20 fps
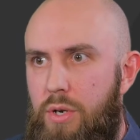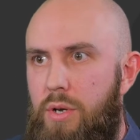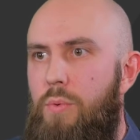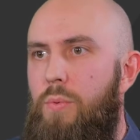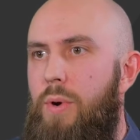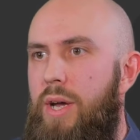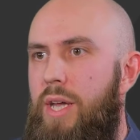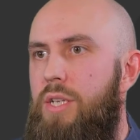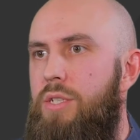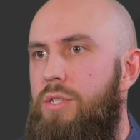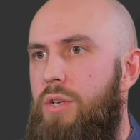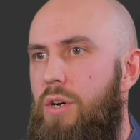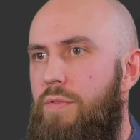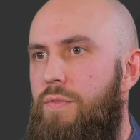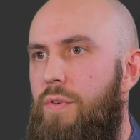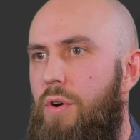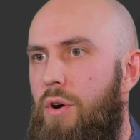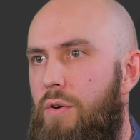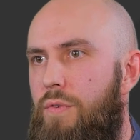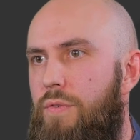ways
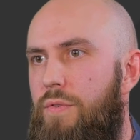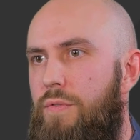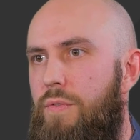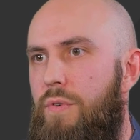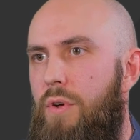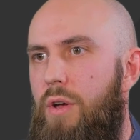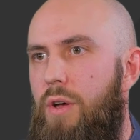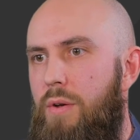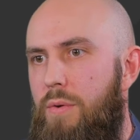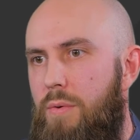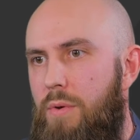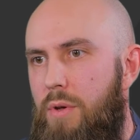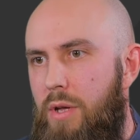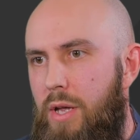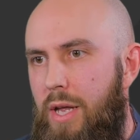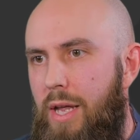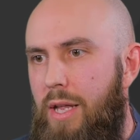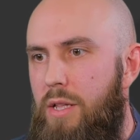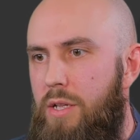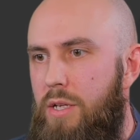
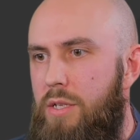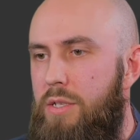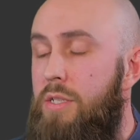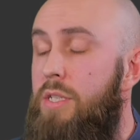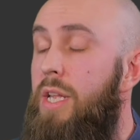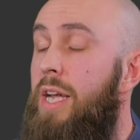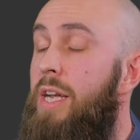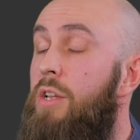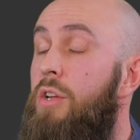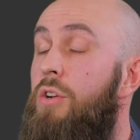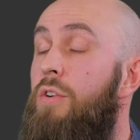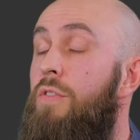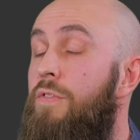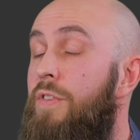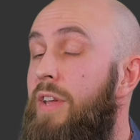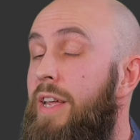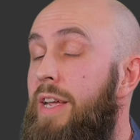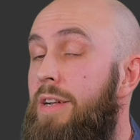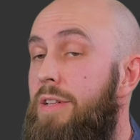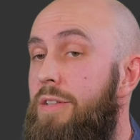in technical
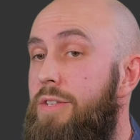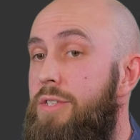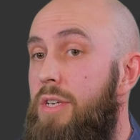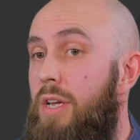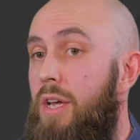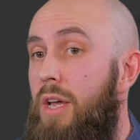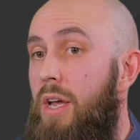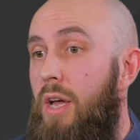fields.